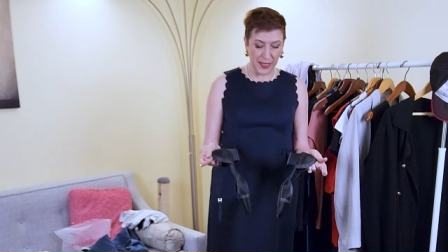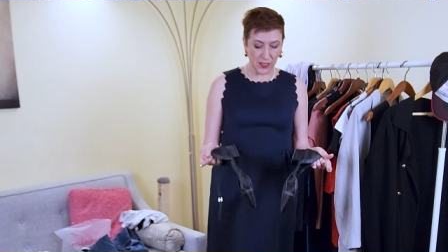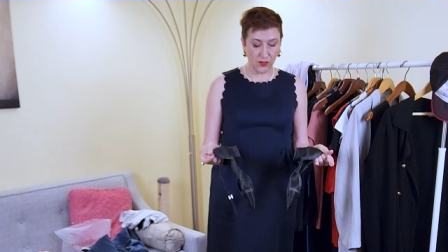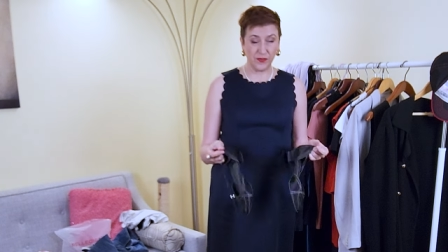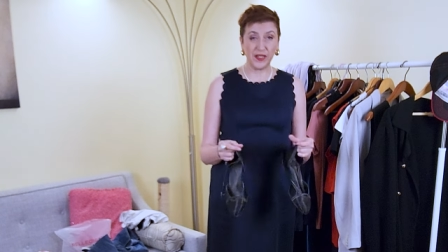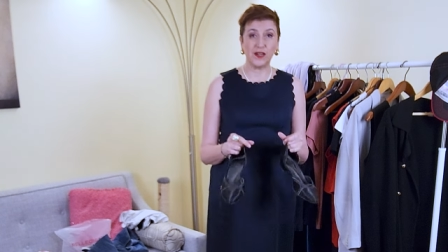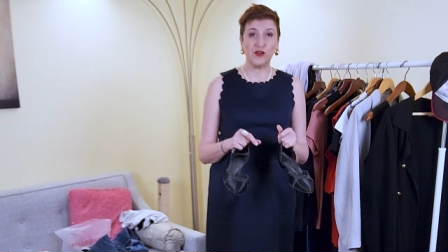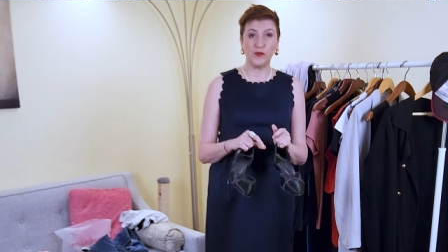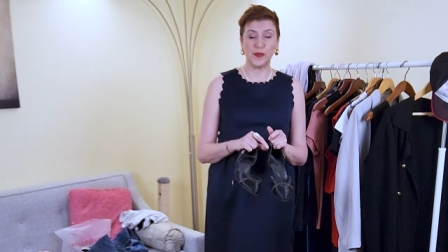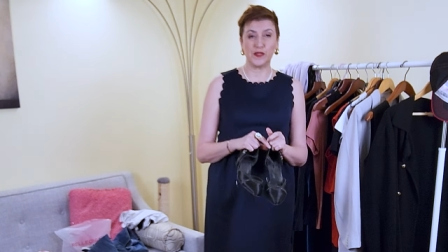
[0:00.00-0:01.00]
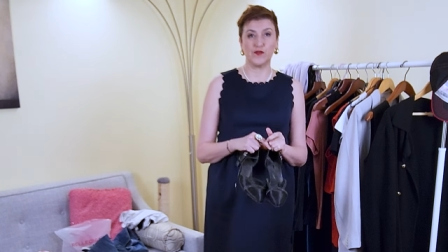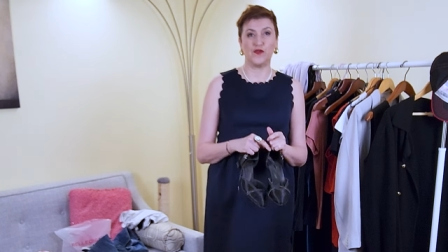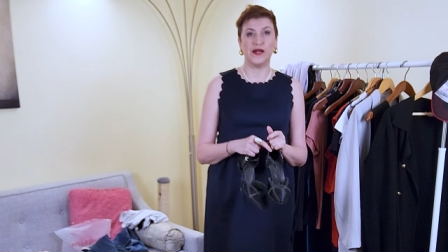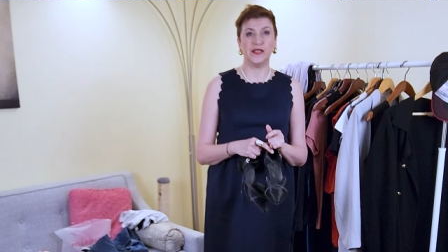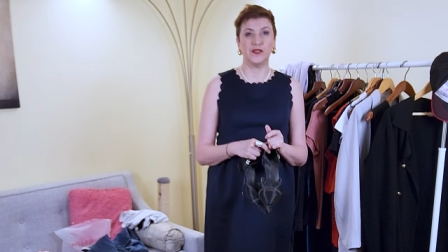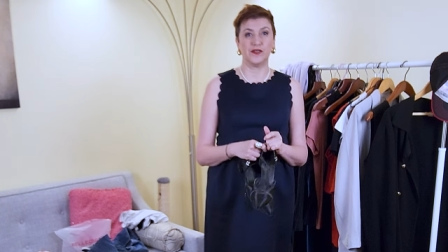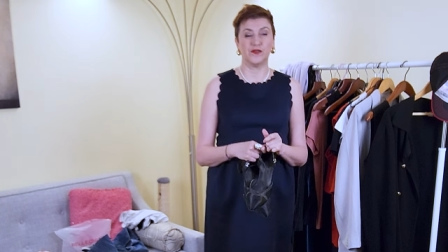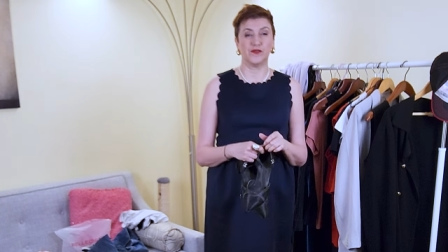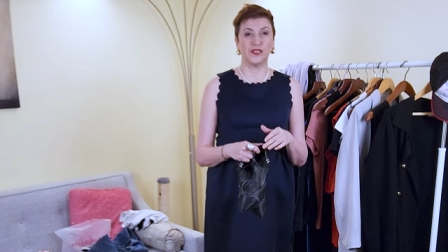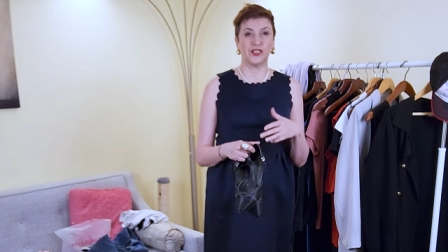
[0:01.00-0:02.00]
So we are hoping to find
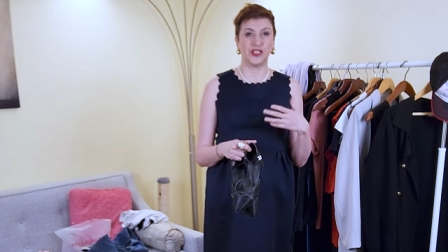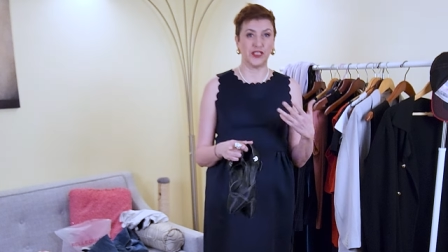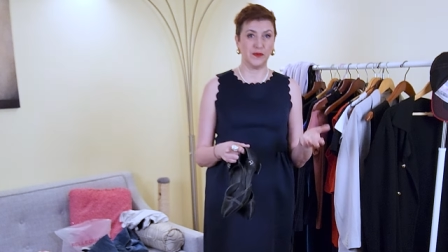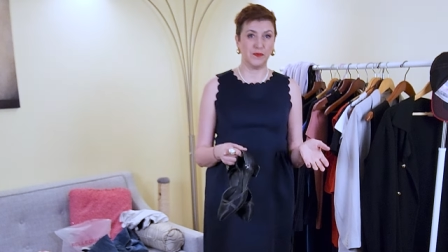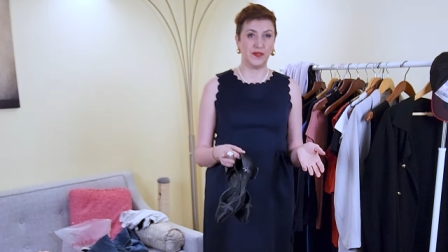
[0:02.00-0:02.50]
on the ship